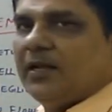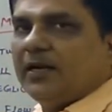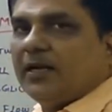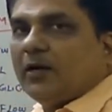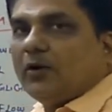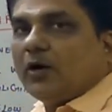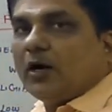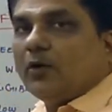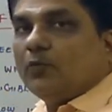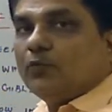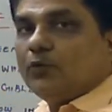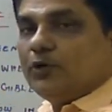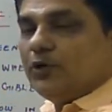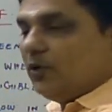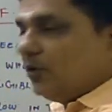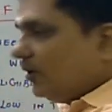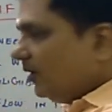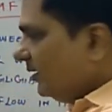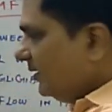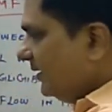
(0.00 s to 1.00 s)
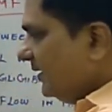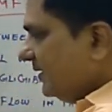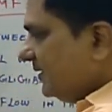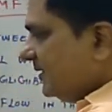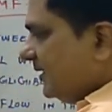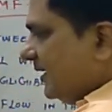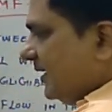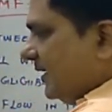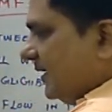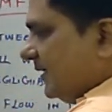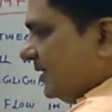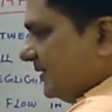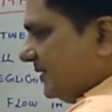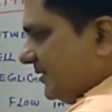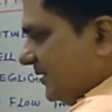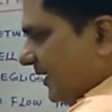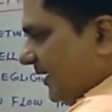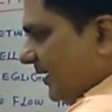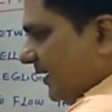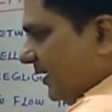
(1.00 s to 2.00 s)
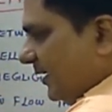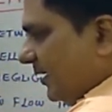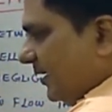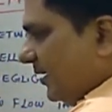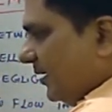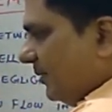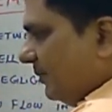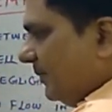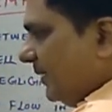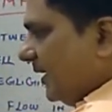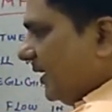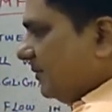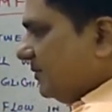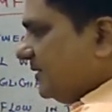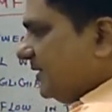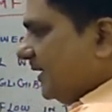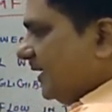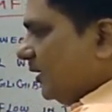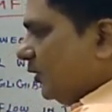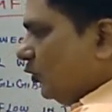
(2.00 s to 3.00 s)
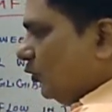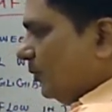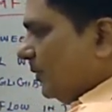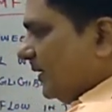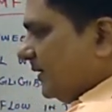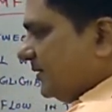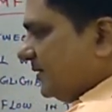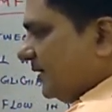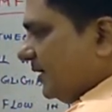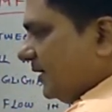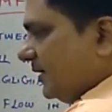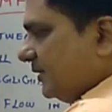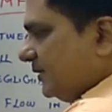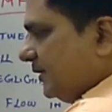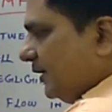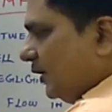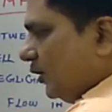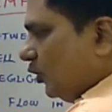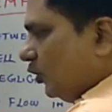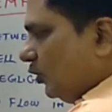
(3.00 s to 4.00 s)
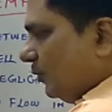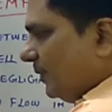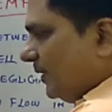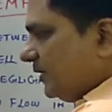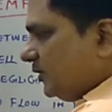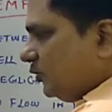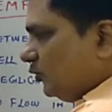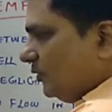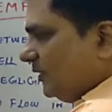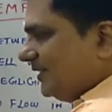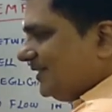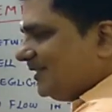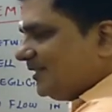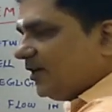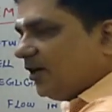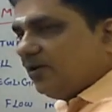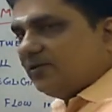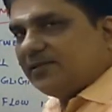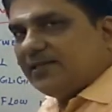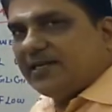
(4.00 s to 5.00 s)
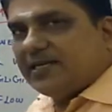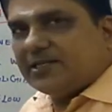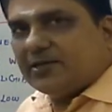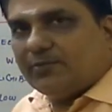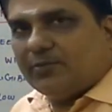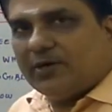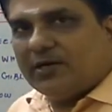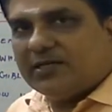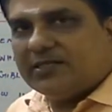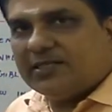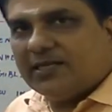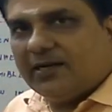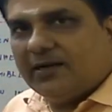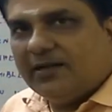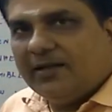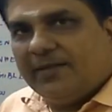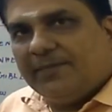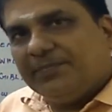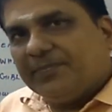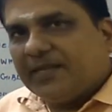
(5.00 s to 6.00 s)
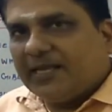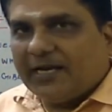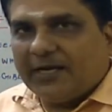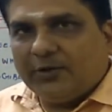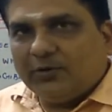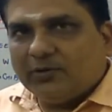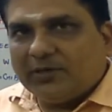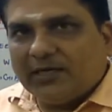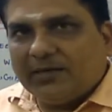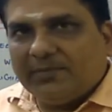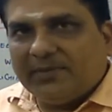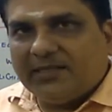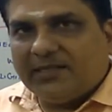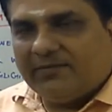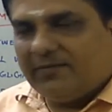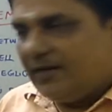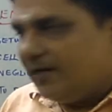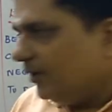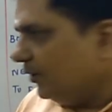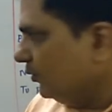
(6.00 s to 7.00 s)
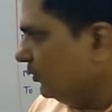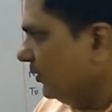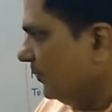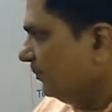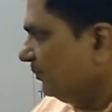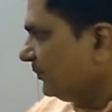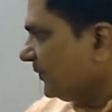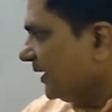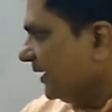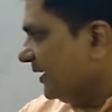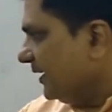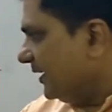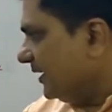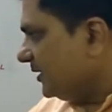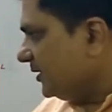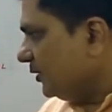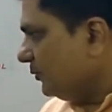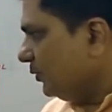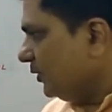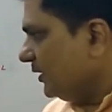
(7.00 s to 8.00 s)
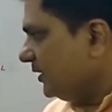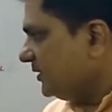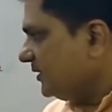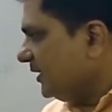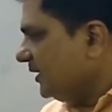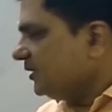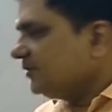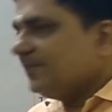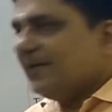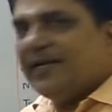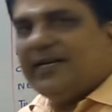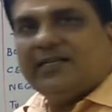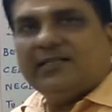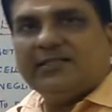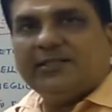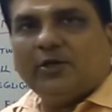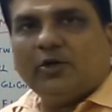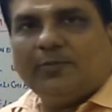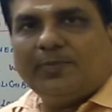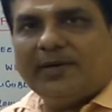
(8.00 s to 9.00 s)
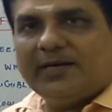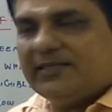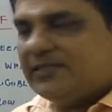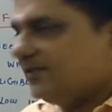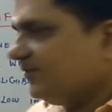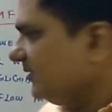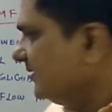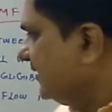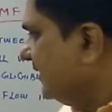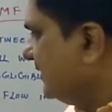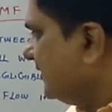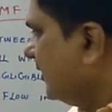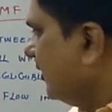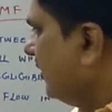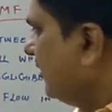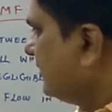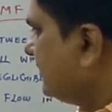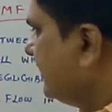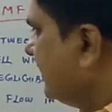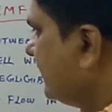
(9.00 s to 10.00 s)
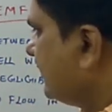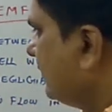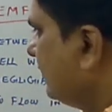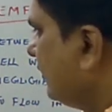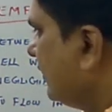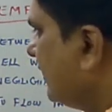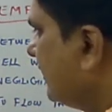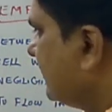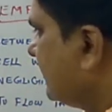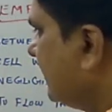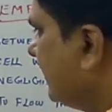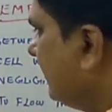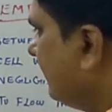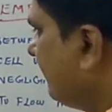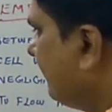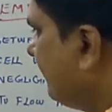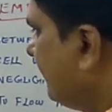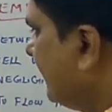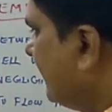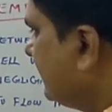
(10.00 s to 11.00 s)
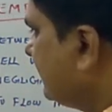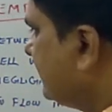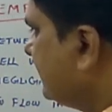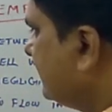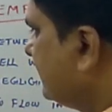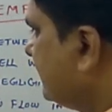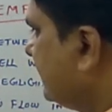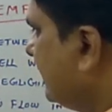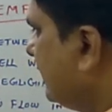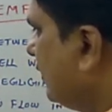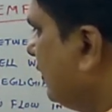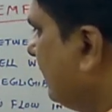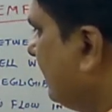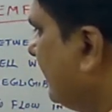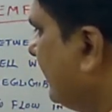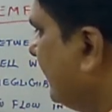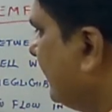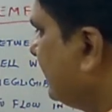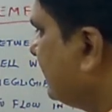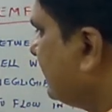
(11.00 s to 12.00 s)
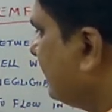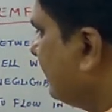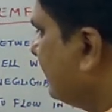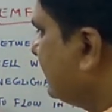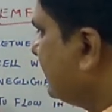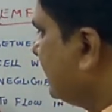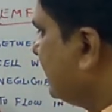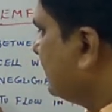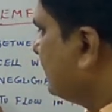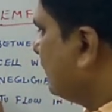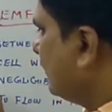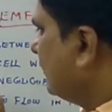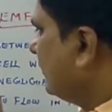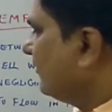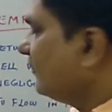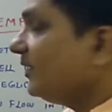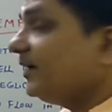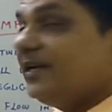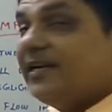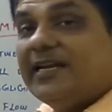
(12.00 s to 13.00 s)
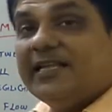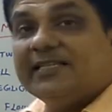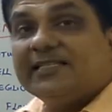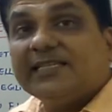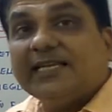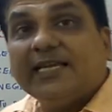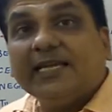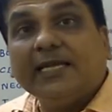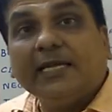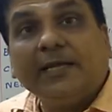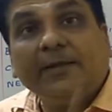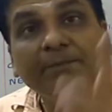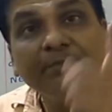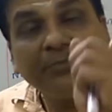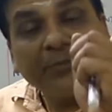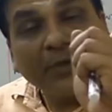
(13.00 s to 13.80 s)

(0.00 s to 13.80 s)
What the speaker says: Now how would you call this? Zinc becomes Zn2 plus. 0 to plus 2. This is oxidation potential. Can you tell me the value? Reduction potential is minus 0.76. Oxidation potential plus 0.76 volt. What did I say?